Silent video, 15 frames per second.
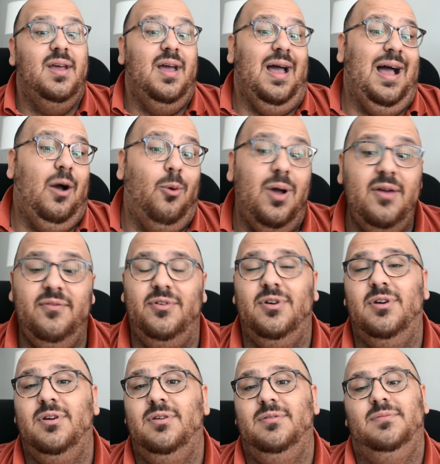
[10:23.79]

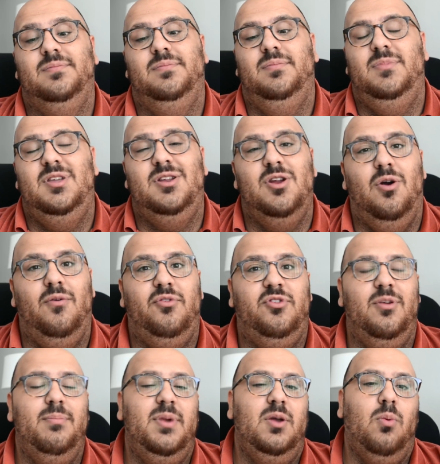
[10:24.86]
However, if
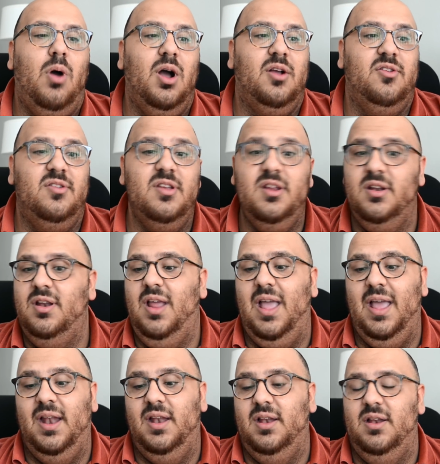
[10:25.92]
somebody walks in
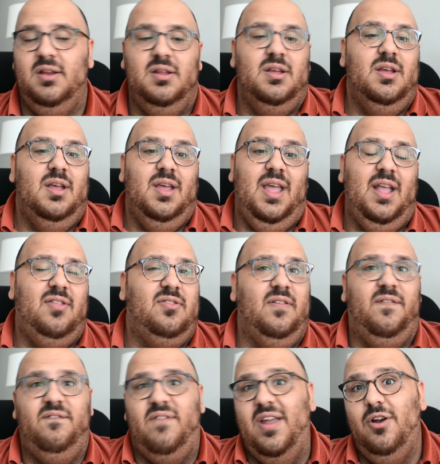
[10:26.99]
and it's a
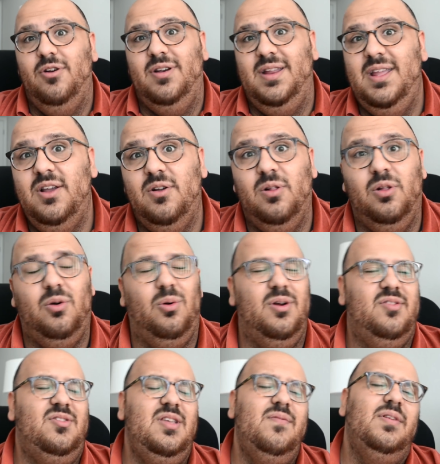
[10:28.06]
fair deal, or
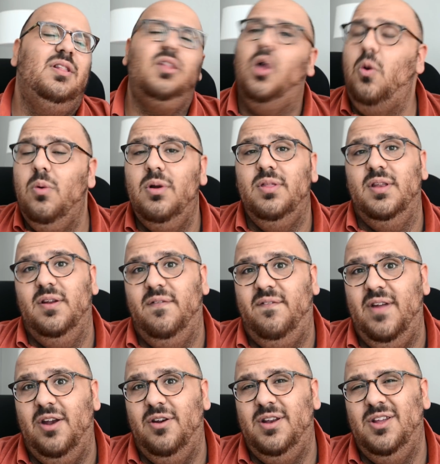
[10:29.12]
it's even lower than a
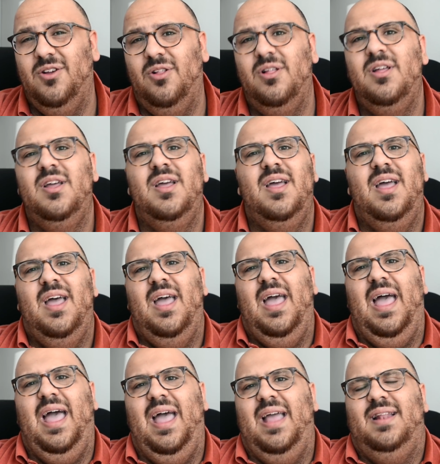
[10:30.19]
fair deal,
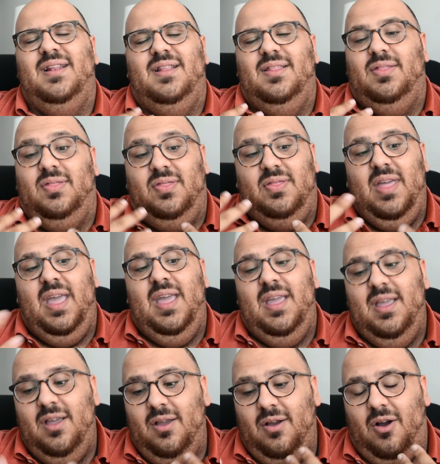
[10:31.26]
and
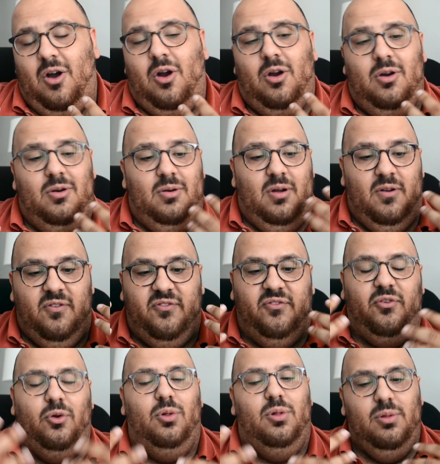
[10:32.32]
they are a
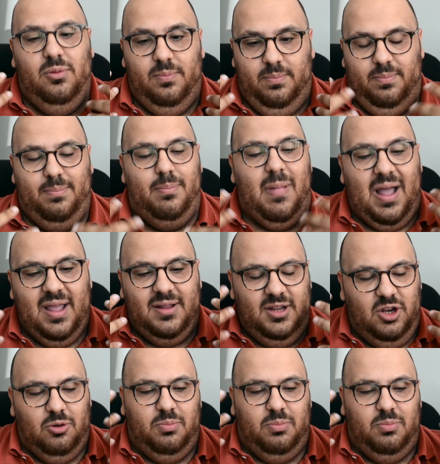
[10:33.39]
full mind,